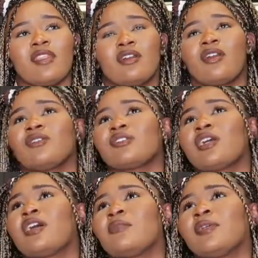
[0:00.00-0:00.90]
Coach
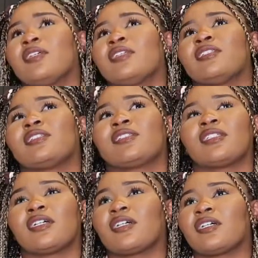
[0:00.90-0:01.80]
comments,
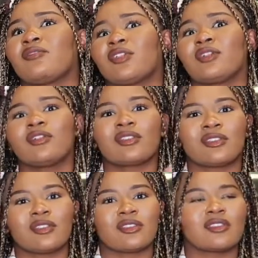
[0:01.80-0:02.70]

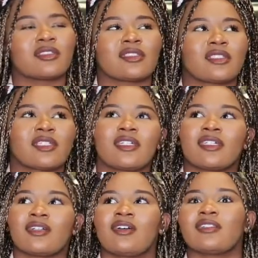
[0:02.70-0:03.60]
rehearsals,
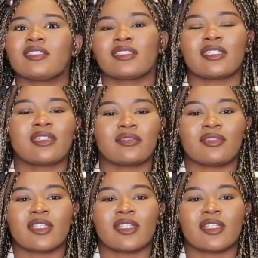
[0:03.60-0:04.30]
all this stuff.